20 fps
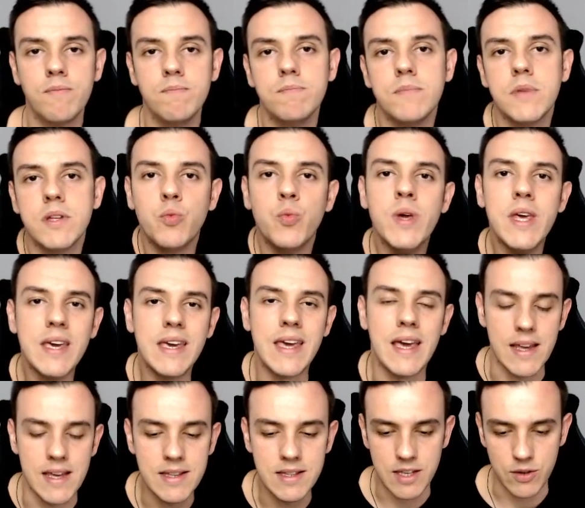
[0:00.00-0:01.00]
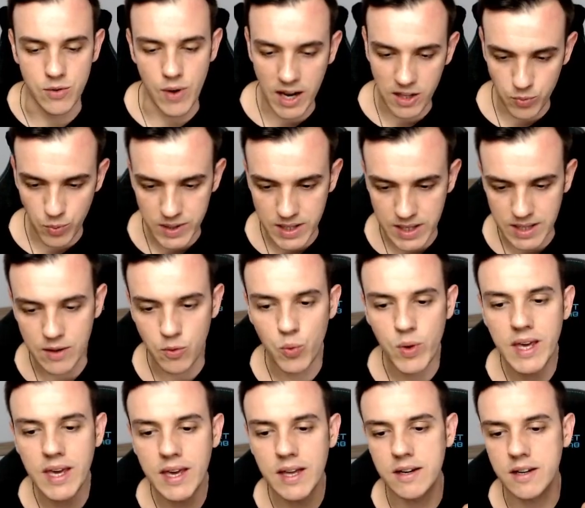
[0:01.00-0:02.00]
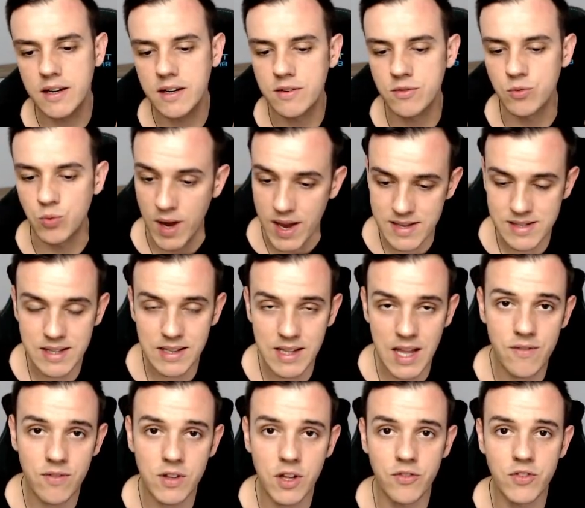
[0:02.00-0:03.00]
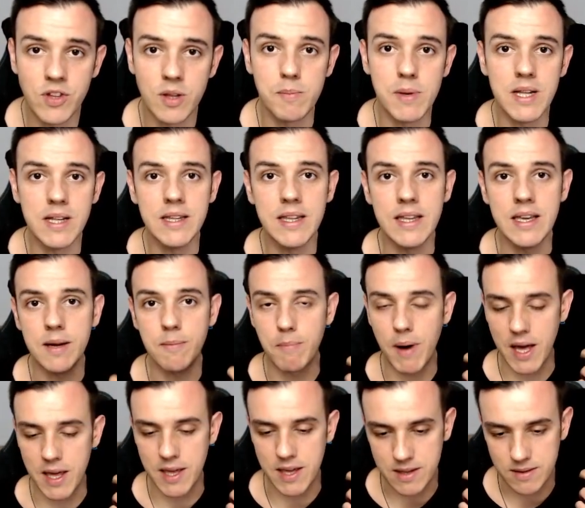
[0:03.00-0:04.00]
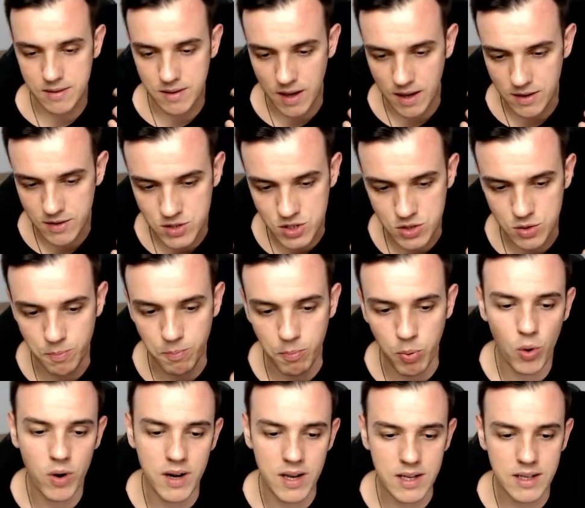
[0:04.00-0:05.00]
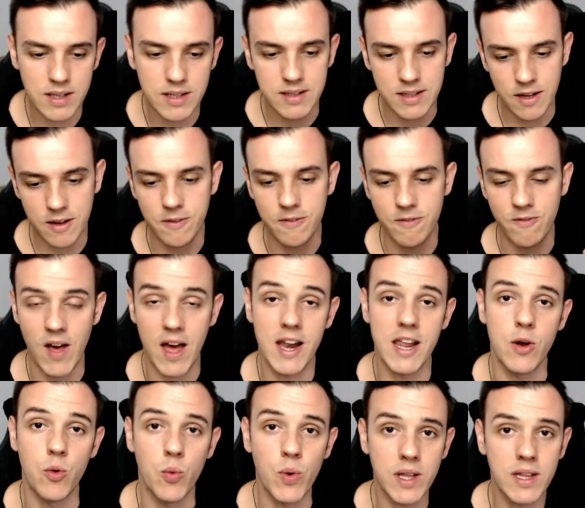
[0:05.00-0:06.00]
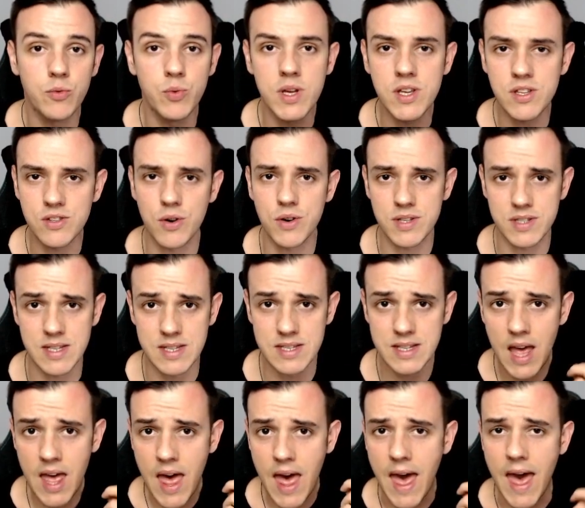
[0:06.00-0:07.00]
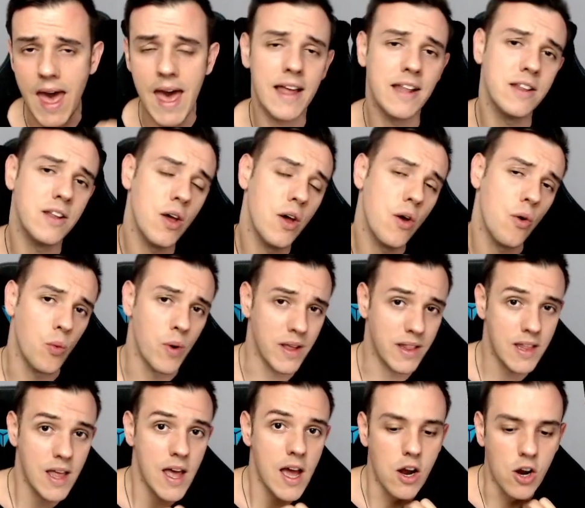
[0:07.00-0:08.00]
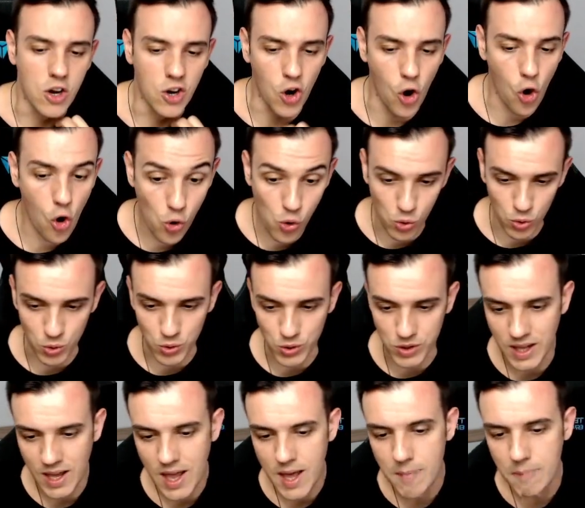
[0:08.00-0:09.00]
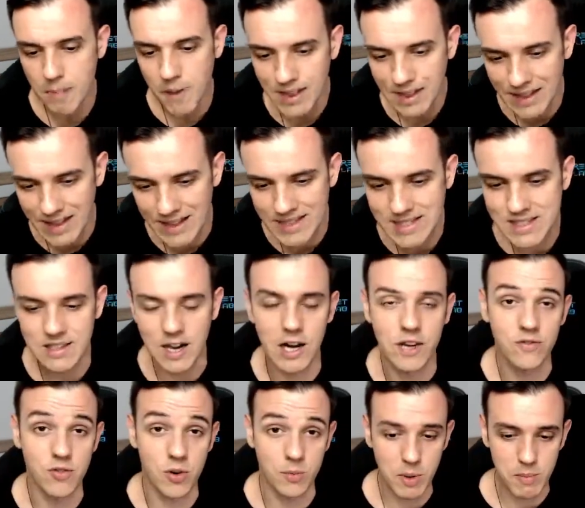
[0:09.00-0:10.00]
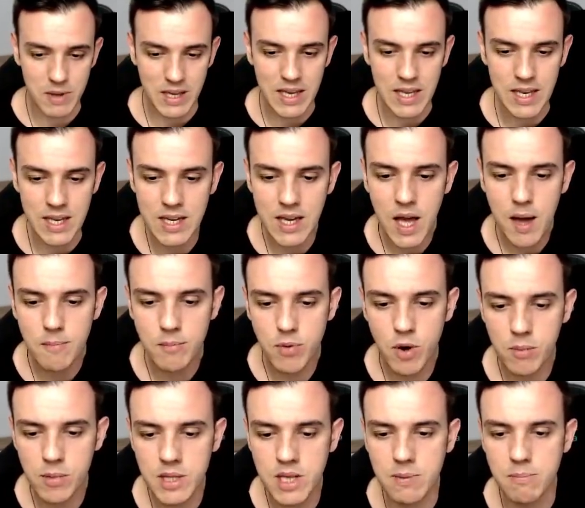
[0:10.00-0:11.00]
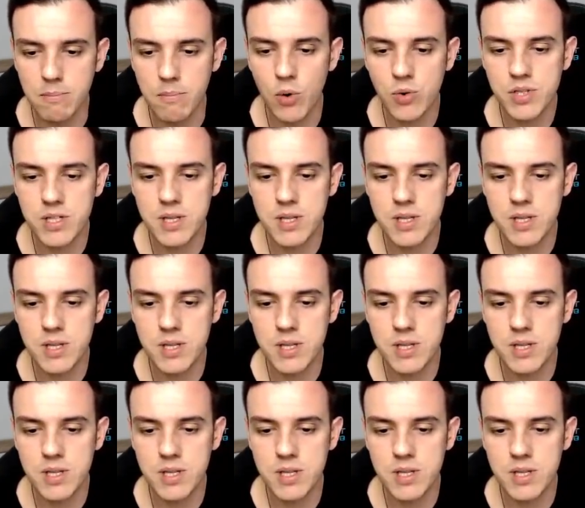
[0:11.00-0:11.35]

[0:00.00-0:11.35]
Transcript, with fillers: we can interact with it. We can raise the level of the building by supporting the valley with resources and with gold. But let's start from the beginning. Probably the most